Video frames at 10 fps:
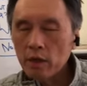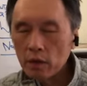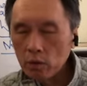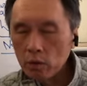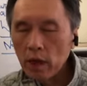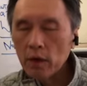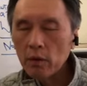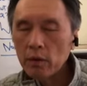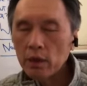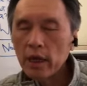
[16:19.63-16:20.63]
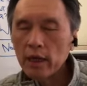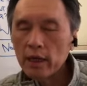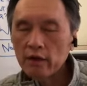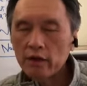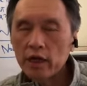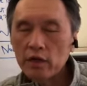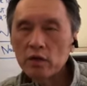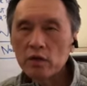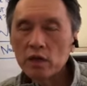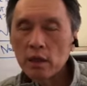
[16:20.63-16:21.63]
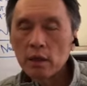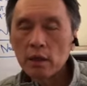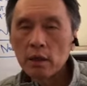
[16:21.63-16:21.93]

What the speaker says: on whoever there create those things.